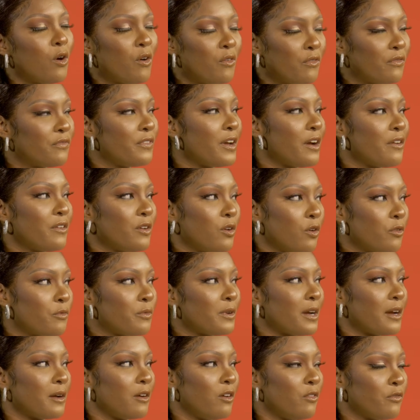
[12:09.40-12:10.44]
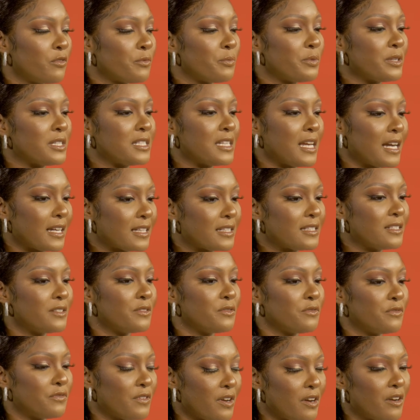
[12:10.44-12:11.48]
Oh, very overprotective.
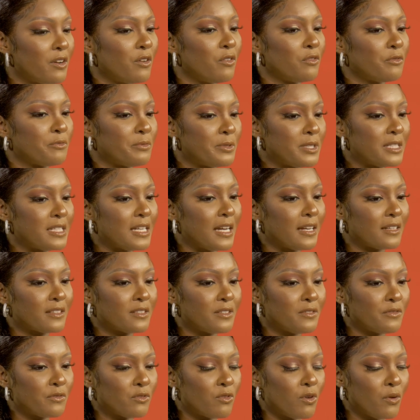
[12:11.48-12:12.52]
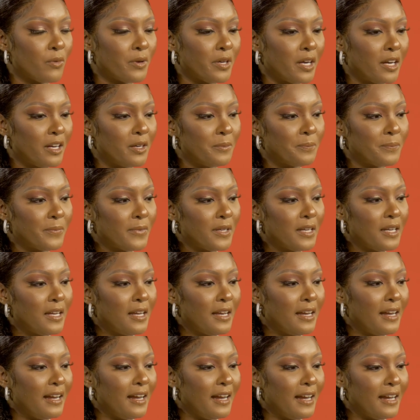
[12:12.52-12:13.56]
Very overprotective growing up.
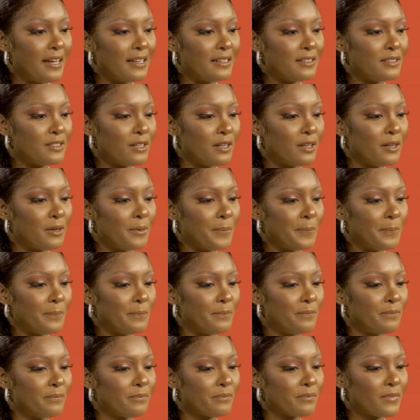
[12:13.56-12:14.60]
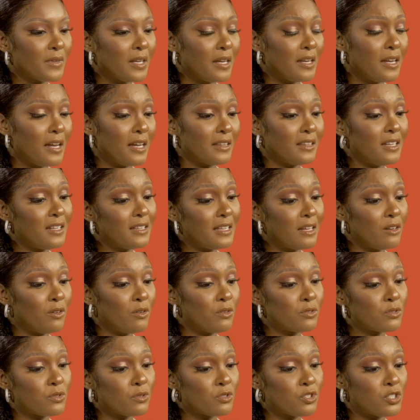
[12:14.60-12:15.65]
And, yeah, I think that
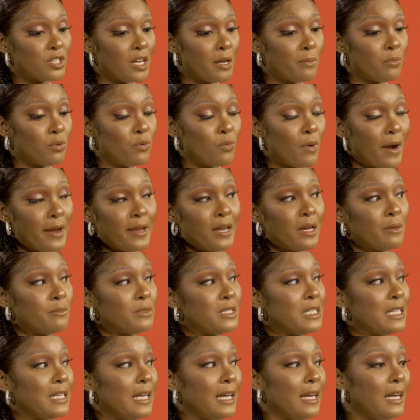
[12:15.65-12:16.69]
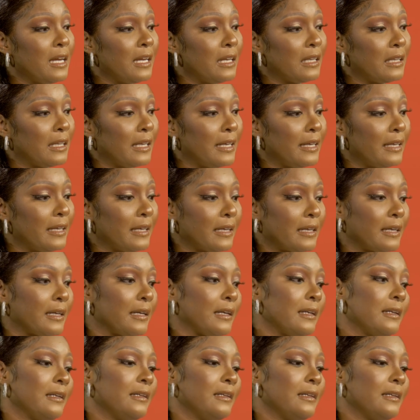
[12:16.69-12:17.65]
also shaped who I am today. Like,